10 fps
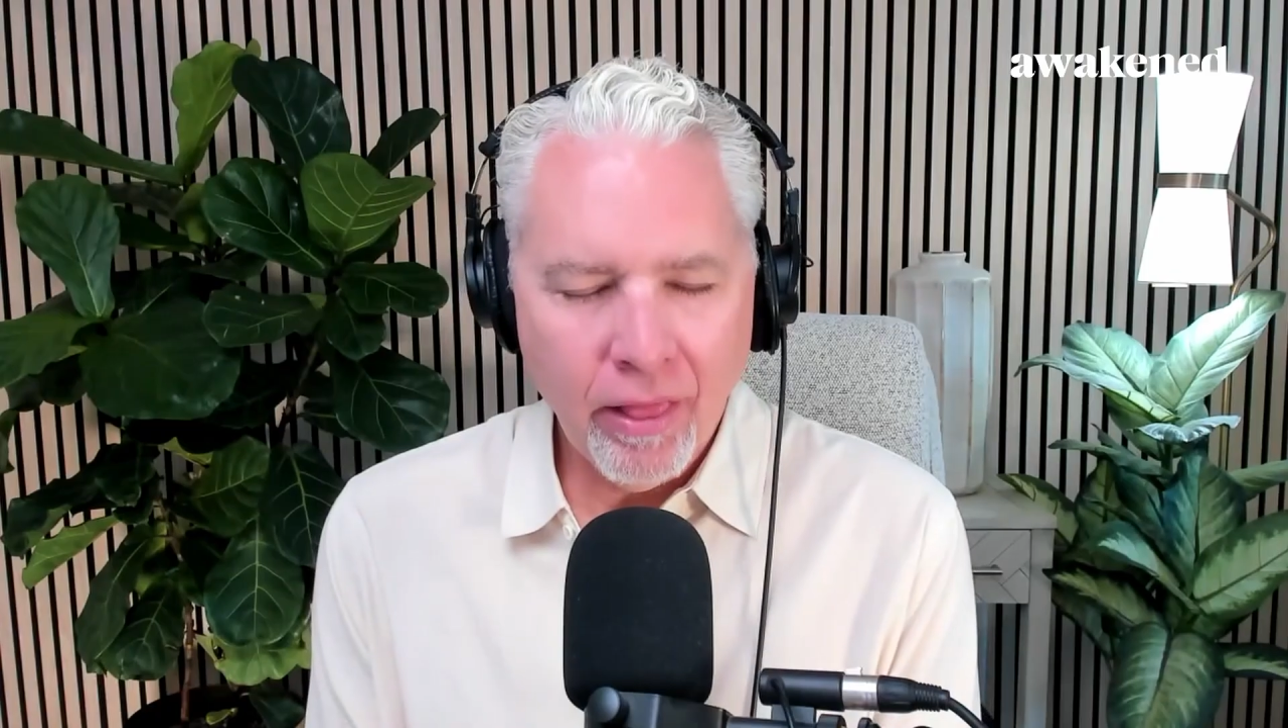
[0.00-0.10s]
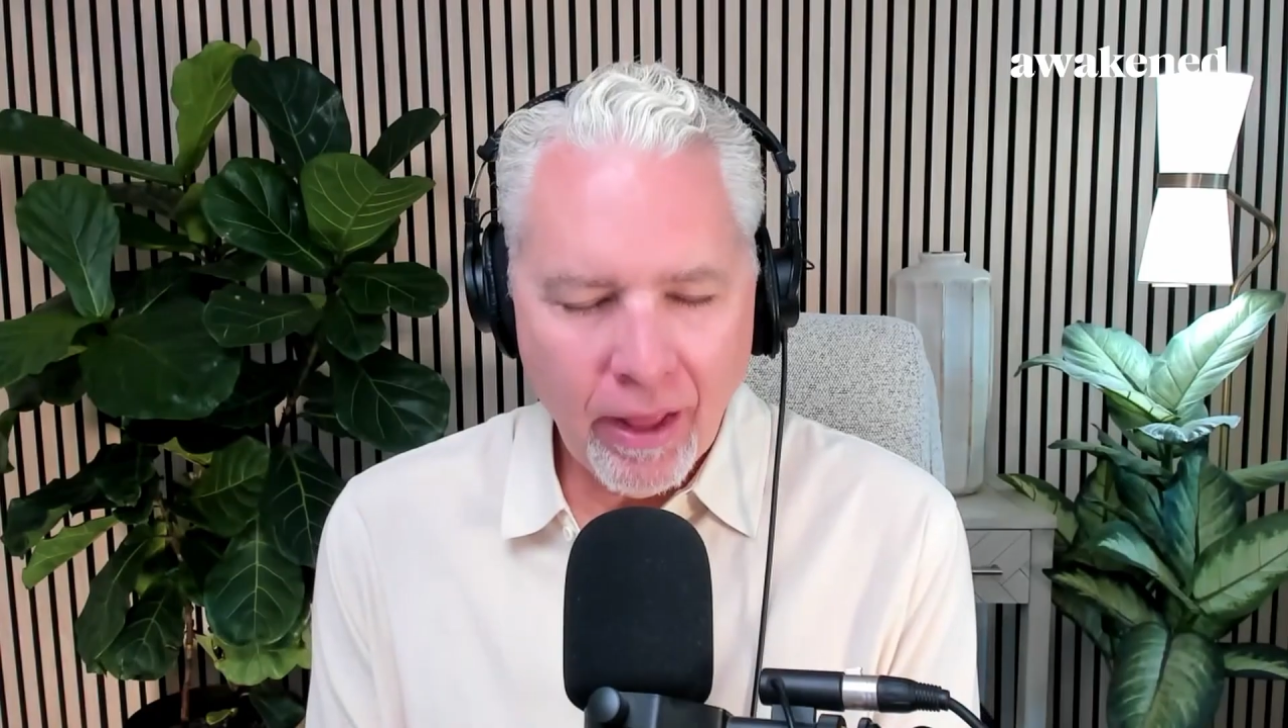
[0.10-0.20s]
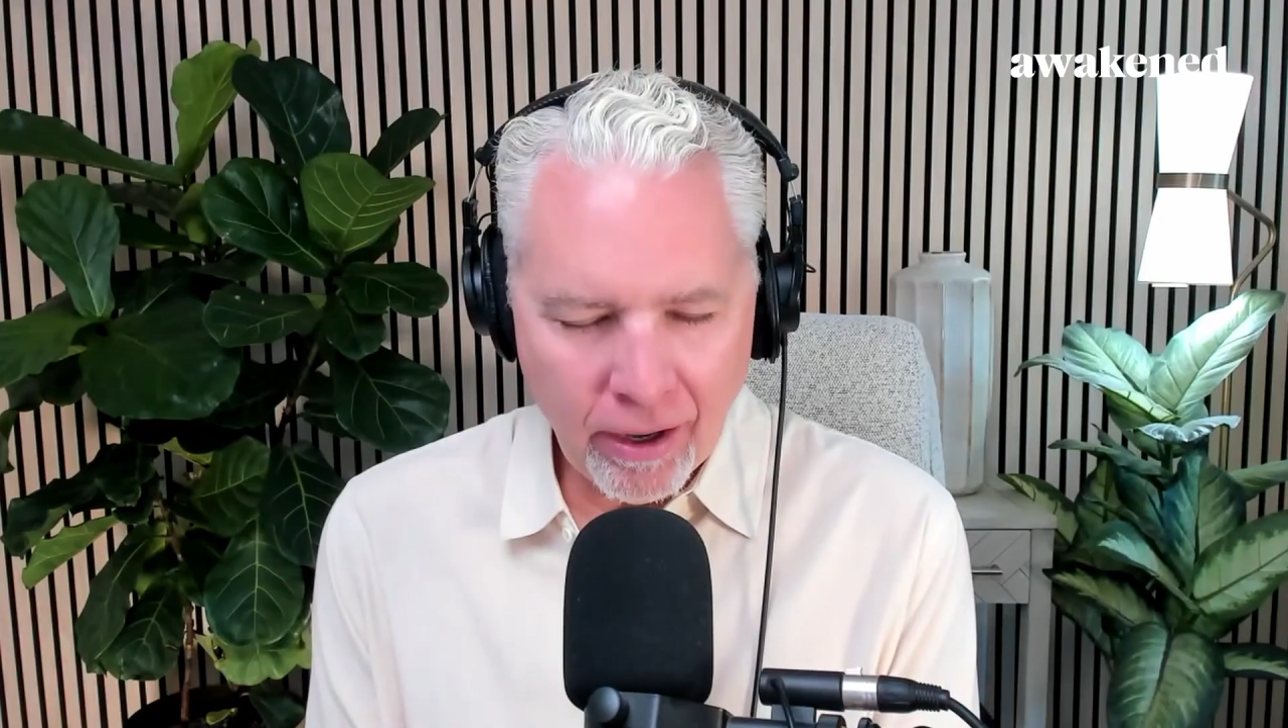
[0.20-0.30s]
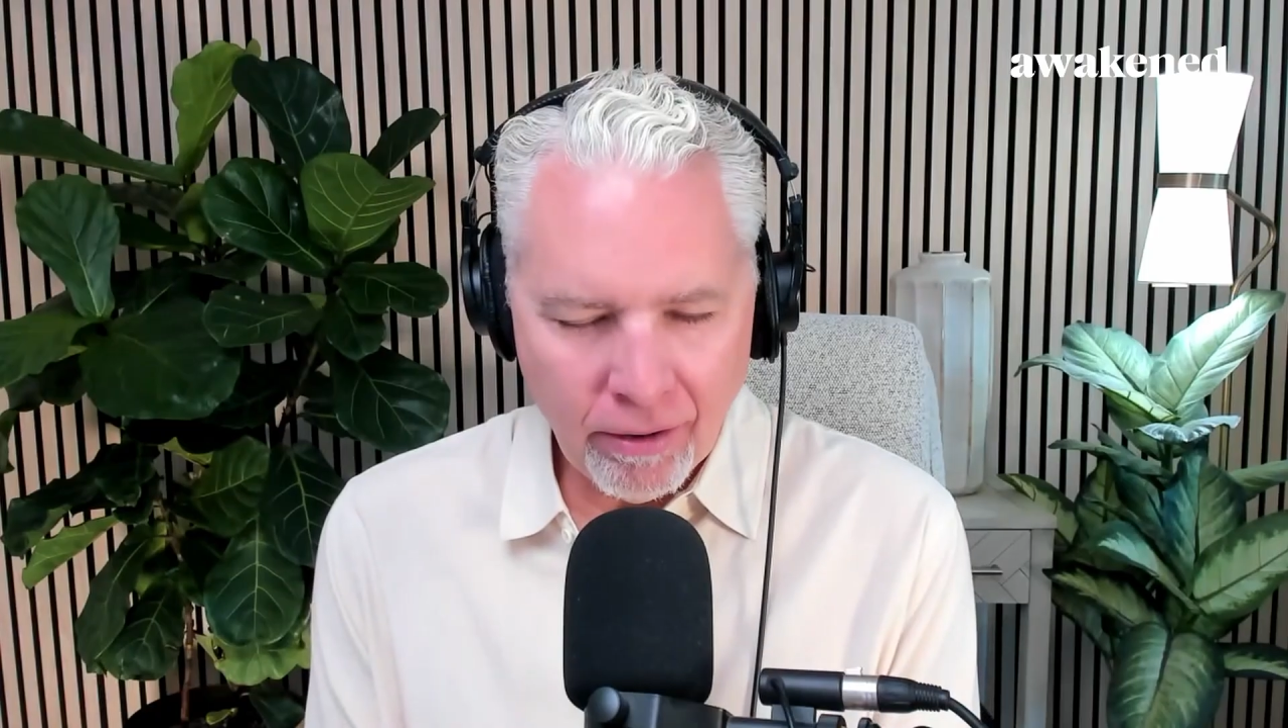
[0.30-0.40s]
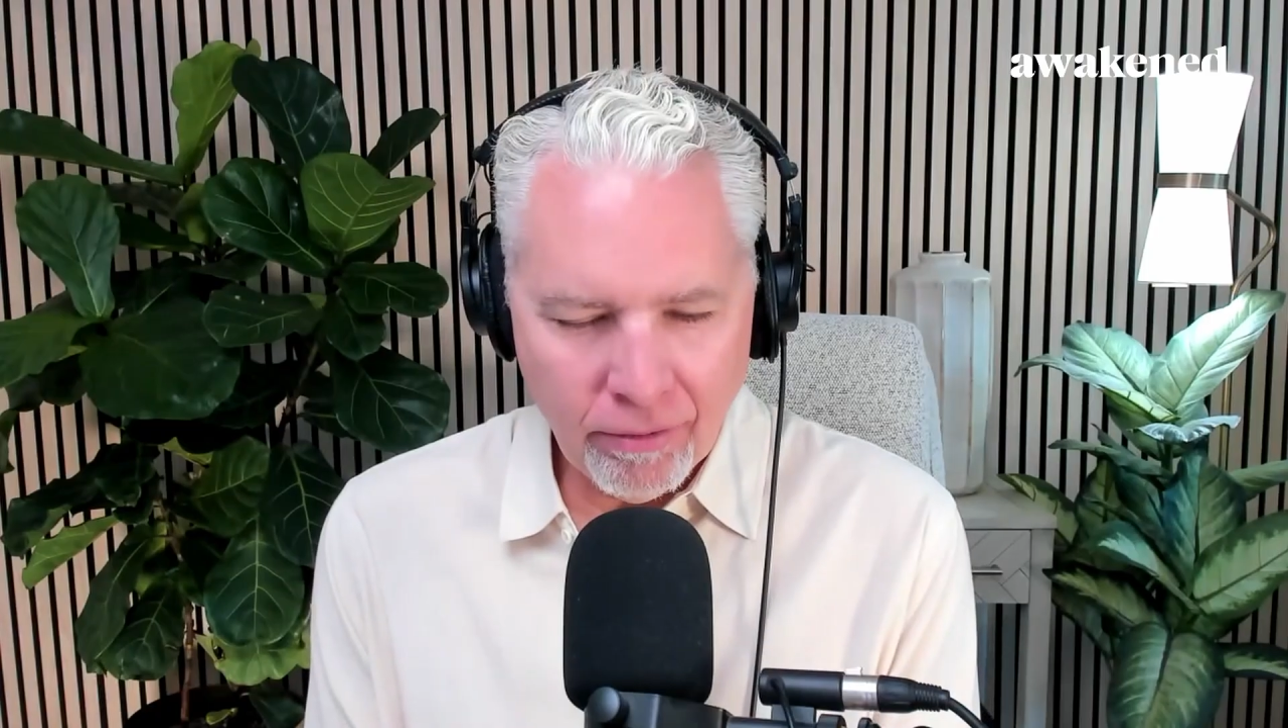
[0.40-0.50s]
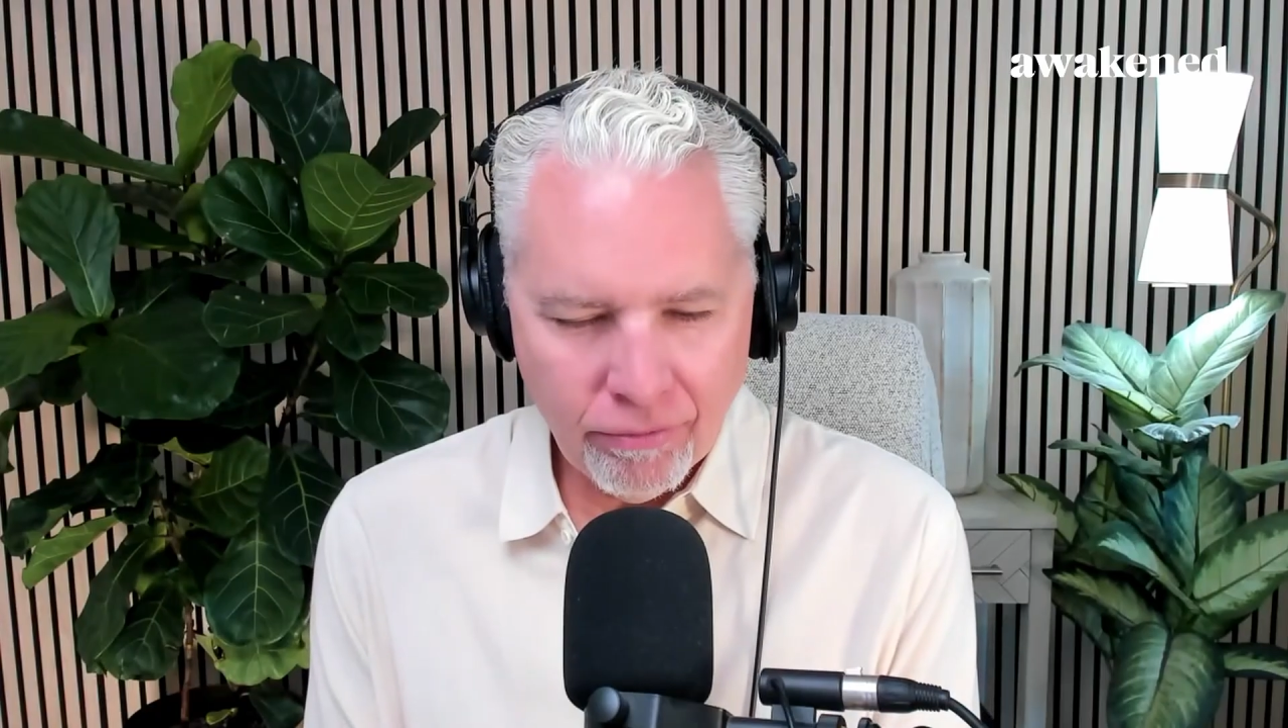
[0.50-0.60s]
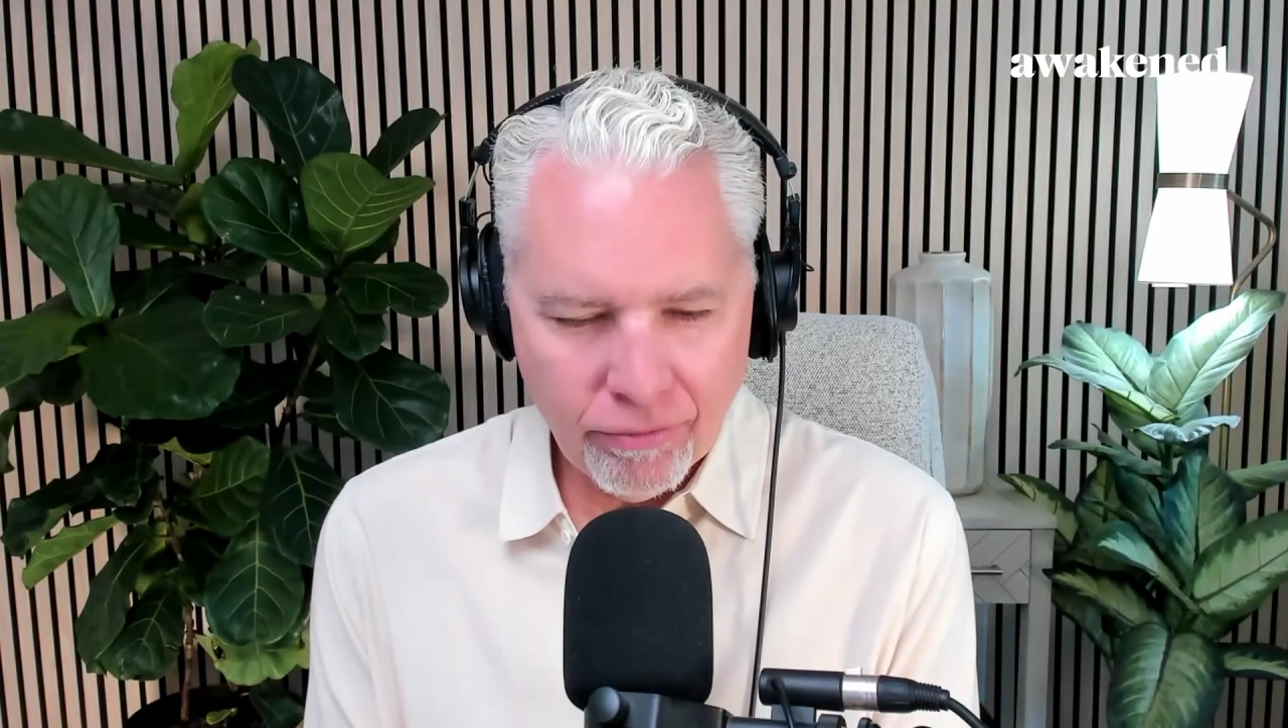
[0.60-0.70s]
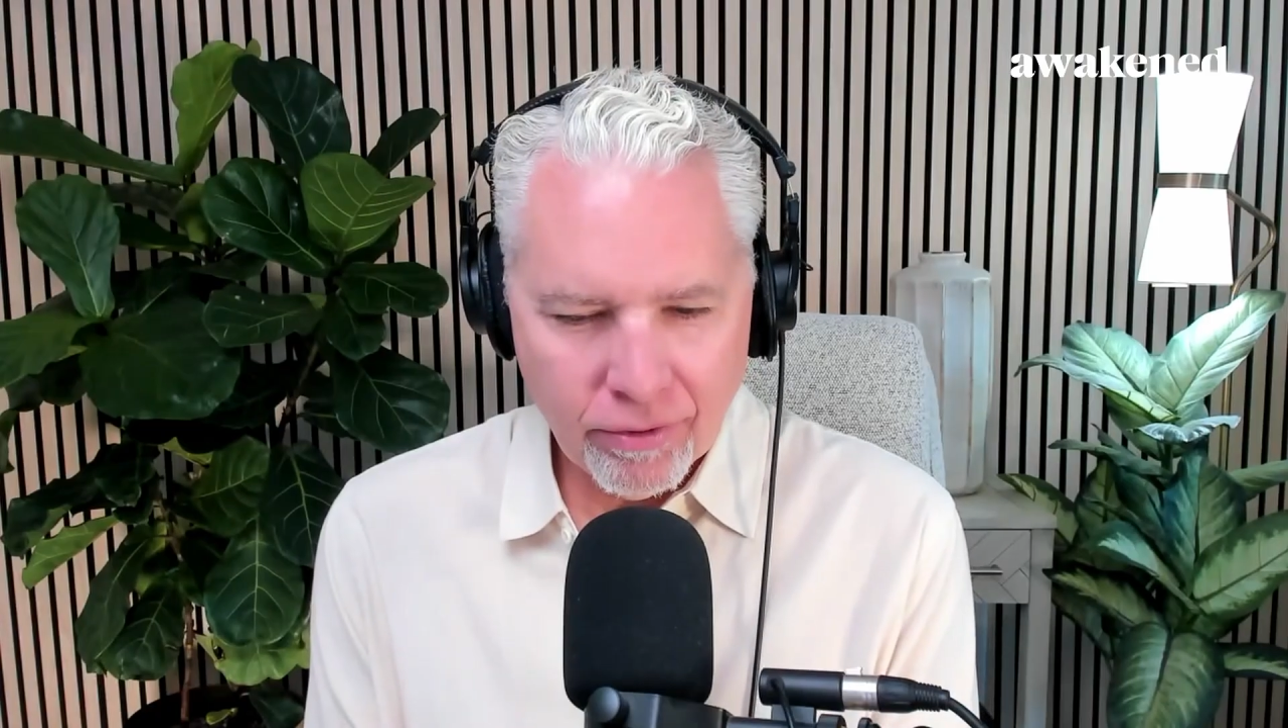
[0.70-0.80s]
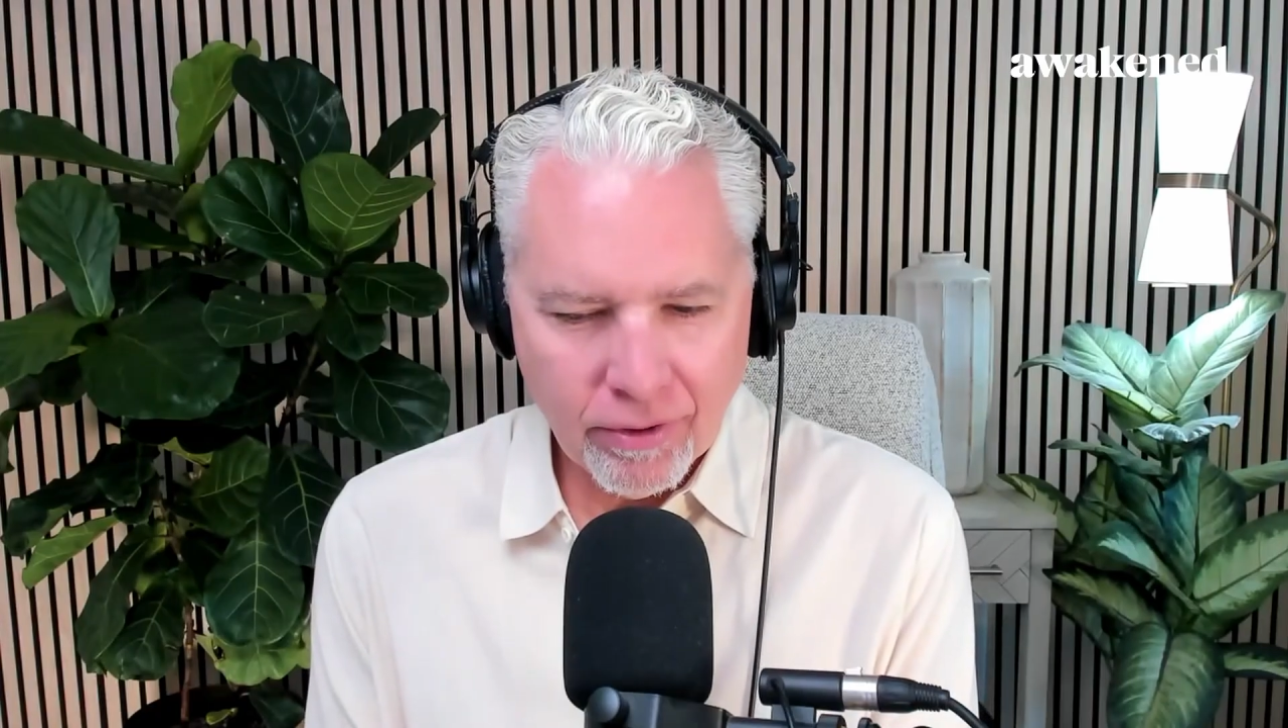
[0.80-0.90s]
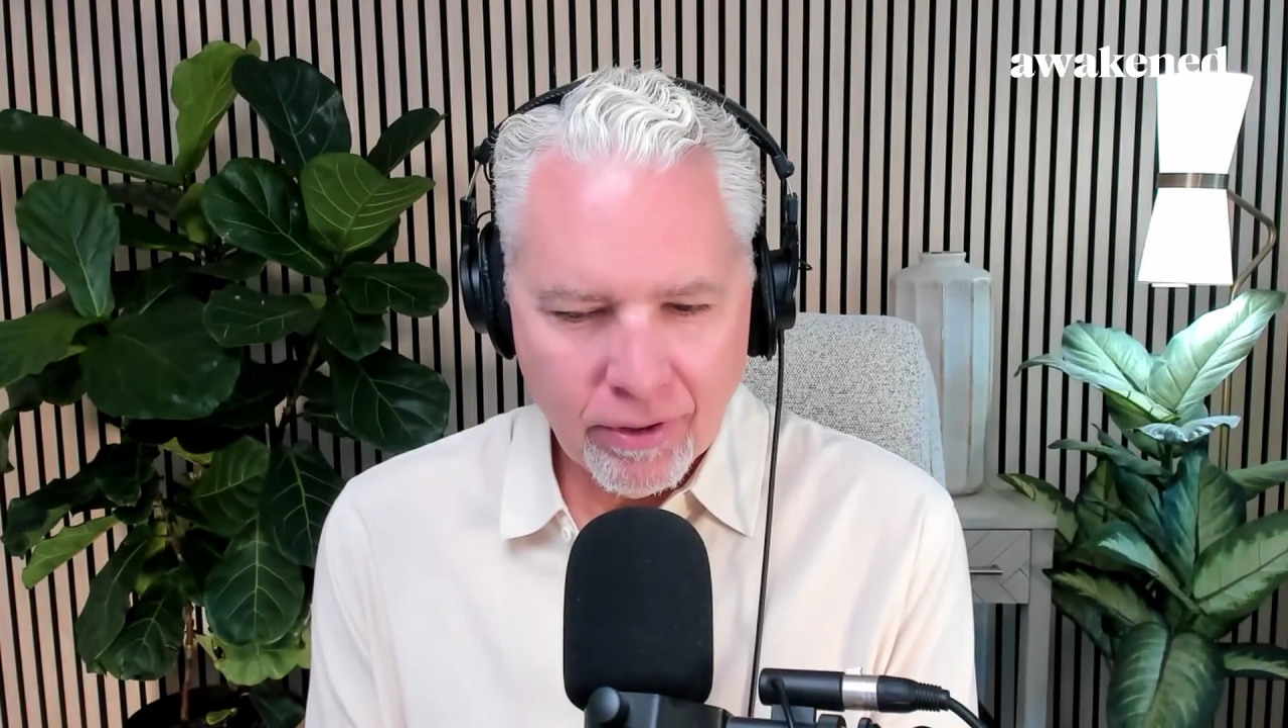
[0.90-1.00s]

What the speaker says: love